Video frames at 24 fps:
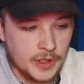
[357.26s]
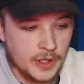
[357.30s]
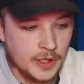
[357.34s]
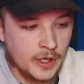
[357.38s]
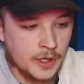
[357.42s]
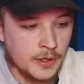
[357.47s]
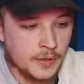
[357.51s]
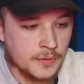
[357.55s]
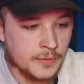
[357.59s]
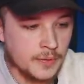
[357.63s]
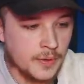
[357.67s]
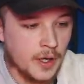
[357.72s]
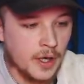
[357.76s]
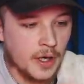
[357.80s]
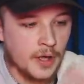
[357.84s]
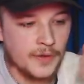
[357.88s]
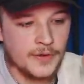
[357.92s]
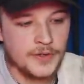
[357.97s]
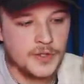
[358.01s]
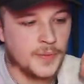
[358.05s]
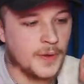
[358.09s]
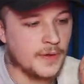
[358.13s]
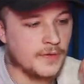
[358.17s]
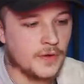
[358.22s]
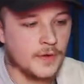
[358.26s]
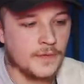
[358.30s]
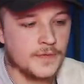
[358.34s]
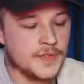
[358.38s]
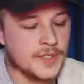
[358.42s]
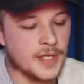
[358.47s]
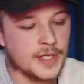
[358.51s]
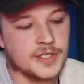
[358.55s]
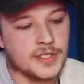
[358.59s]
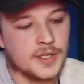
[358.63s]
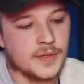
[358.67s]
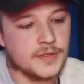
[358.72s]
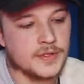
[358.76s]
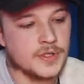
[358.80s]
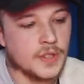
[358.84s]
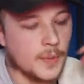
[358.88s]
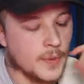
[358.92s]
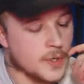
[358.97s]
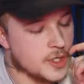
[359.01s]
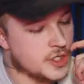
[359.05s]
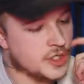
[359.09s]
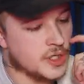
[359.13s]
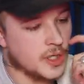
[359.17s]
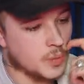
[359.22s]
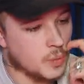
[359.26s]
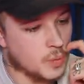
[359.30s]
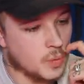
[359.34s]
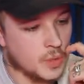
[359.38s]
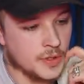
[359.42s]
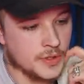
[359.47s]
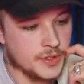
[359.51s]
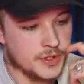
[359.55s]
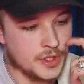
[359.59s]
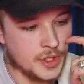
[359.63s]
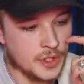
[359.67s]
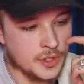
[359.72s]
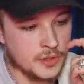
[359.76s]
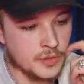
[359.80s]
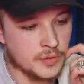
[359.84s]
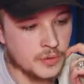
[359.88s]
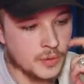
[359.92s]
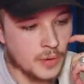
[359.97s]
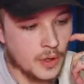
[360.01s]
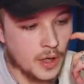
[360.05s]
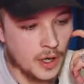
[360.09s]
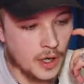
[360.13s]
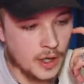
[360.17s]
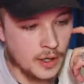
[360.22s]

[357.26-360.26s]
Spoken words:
girl. There's a bit of conversation at the top that she didn't want to